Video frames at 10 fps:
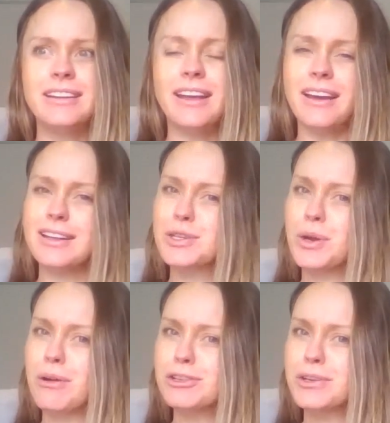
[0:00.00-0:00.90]
yeah, it's
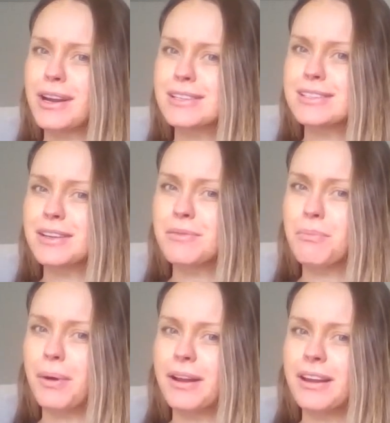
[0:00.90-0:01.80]

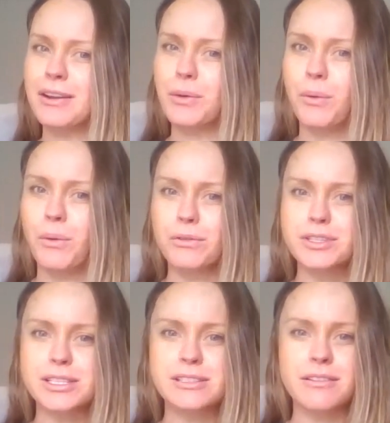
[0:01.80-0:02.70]
contrasting, but it all
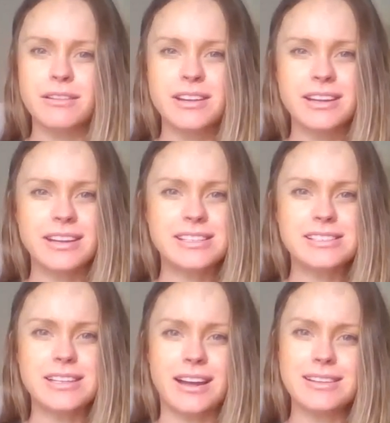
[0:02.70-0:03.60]
just,
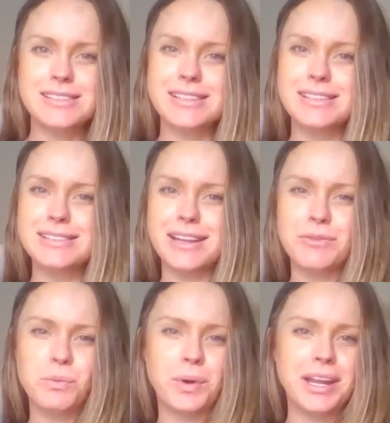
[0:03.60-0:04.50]
it dances
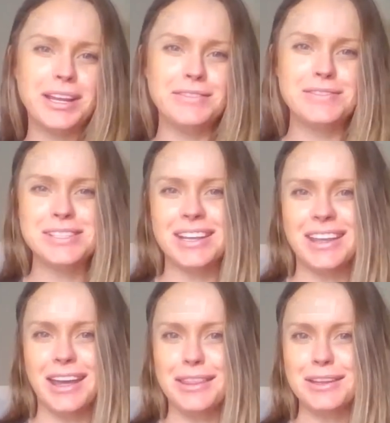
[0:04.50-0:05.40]
and weaves
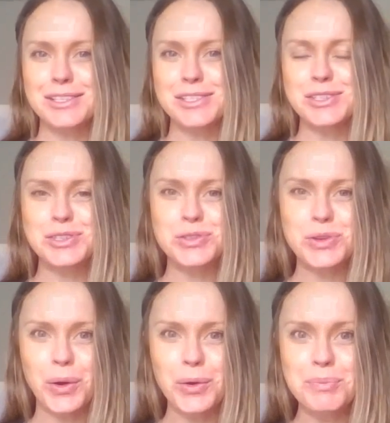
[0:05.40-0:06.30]
together
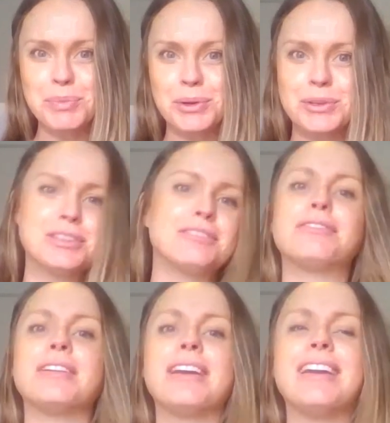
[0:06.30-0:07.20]
so
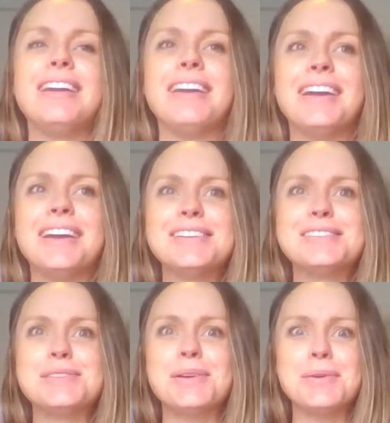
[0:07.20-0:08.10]
beautifully.
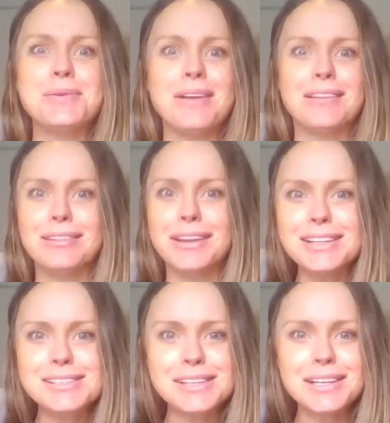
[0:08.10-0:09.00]
So
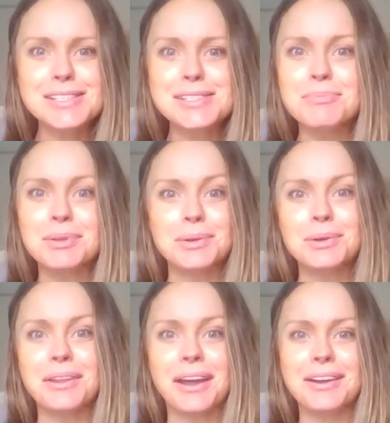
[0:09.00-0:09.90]
let's
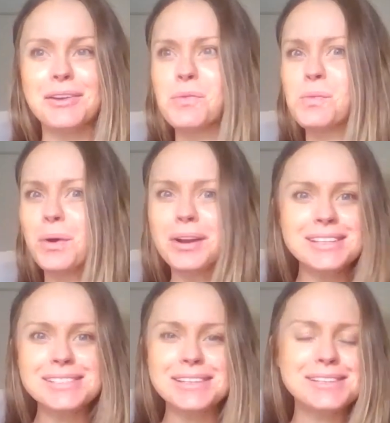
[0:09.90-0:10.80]
explore that. What
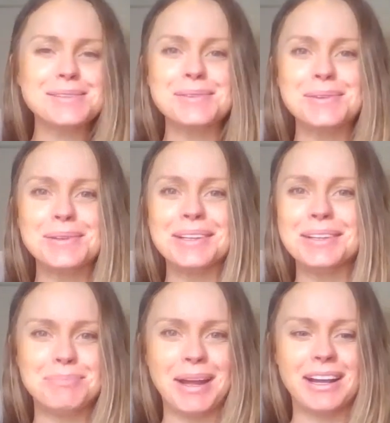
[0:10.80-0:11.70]
is this all
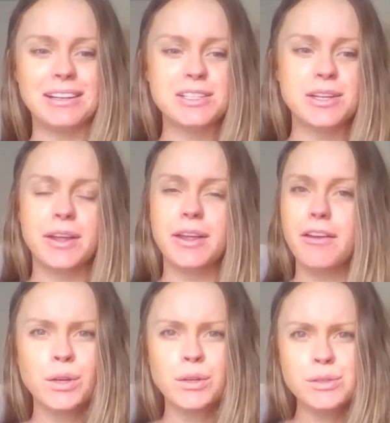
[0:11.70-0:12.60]
about?
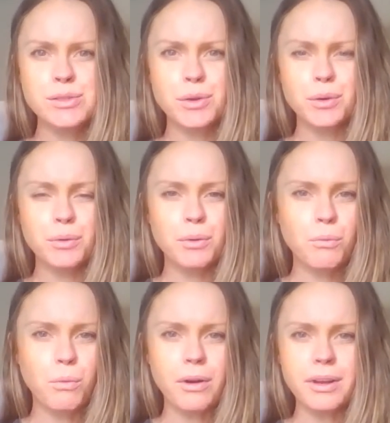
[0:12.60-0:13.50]
So
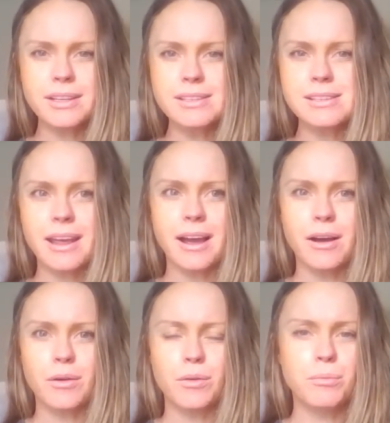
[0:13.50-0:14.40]
what is
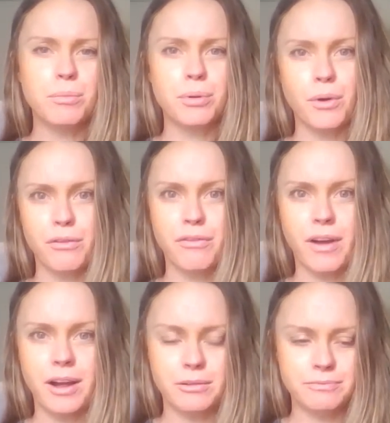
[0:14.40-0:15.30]
our
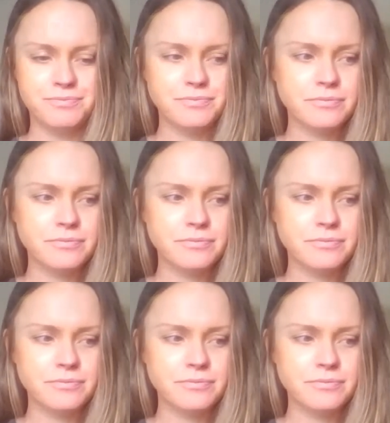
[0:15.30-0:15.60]
profile?